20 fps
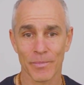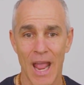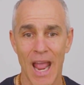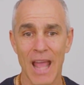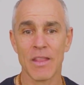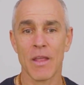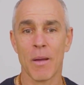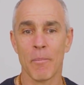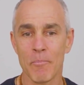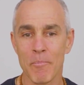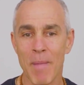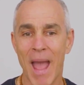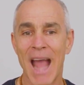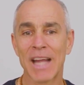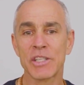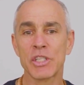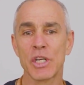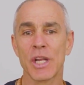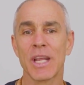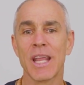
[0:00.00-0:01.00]
And the
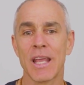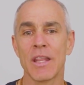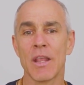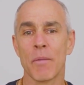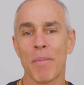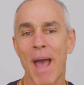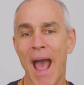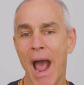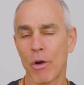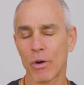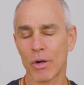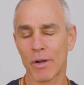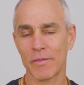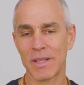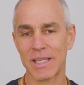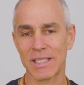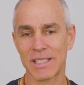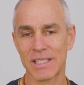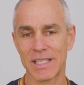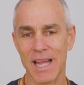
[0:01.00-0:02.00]
magic and the power
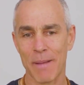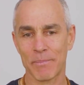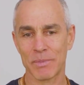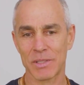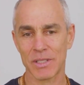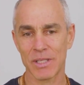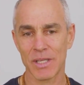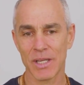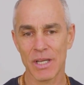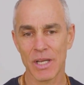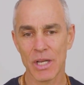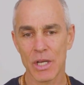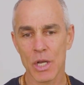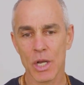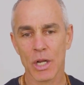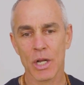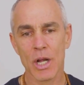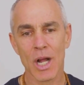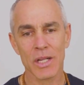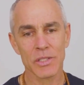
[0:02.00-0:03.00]
of these steps
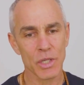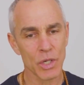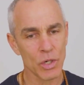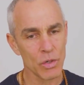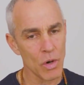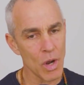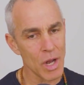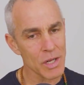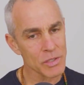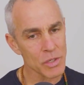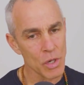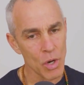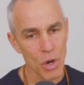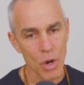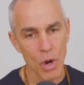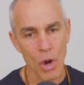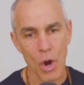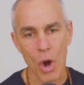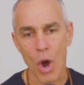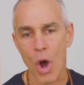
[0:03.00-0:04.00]
cuts across
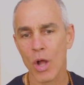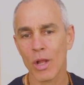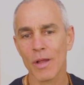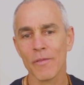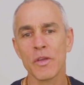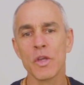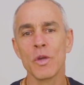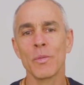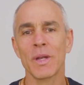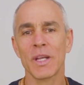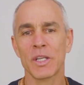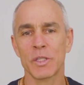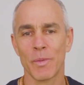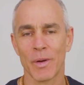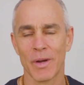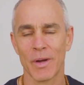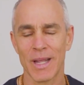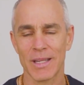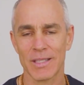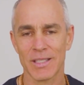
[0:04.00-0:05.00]
all of human
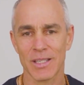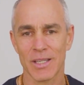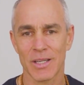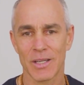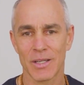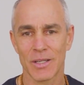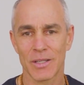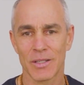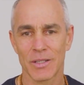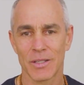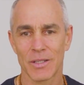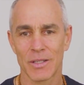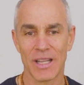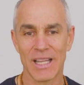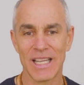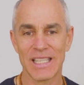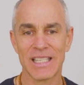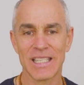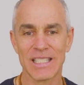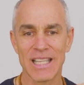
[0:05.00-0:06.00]
experience.
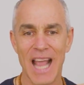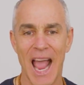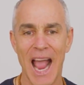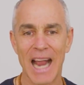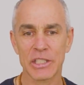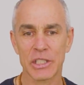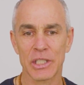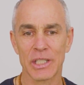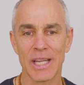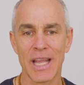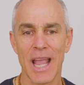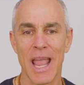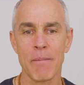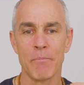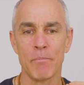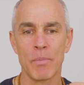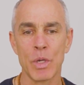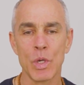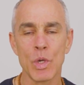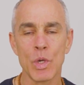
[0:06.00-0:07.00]
This is actually a
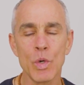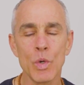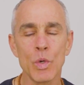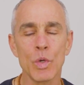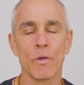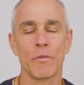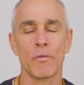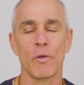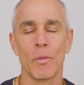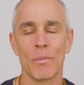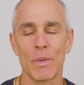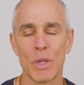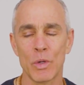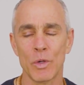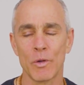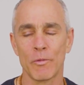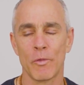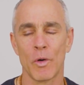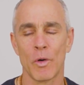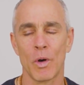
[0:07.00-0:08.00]
beautiful,
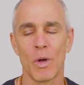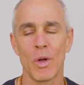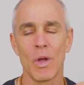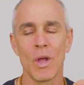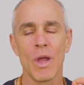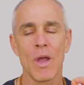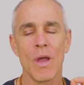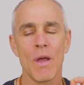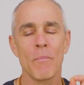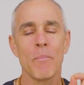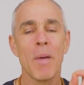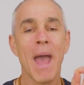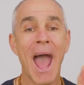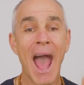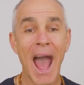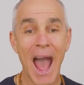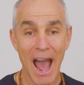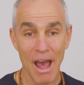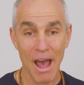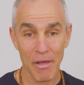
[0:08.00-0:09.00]
beautiful
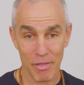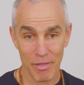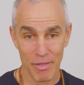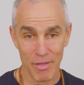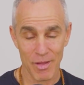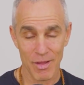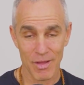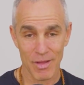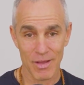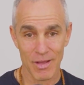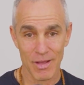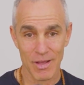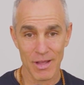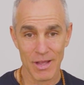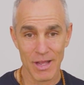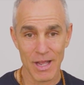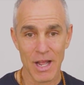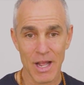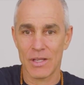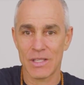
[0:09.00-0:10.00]
path,
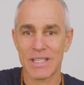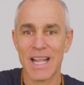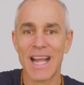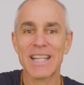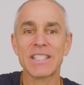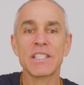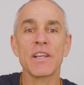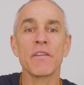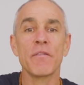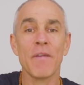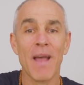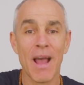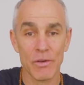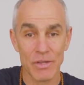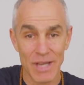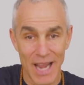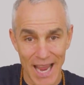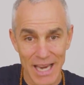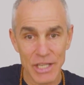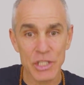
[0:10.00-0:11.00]
sets a
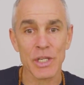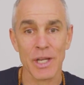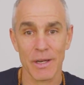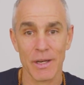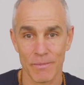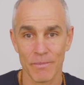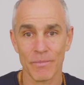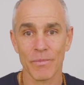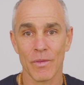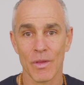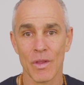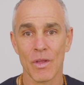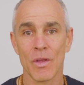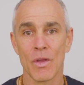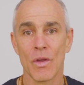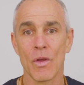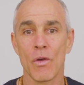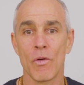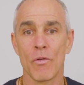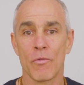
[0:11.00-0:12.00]
foundation
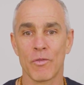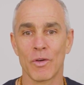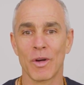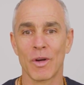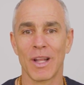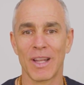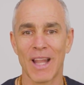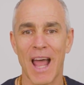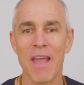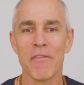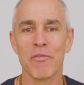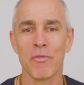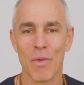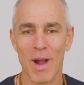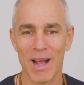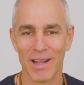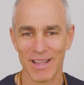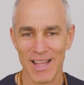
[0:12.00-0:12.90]
for a life well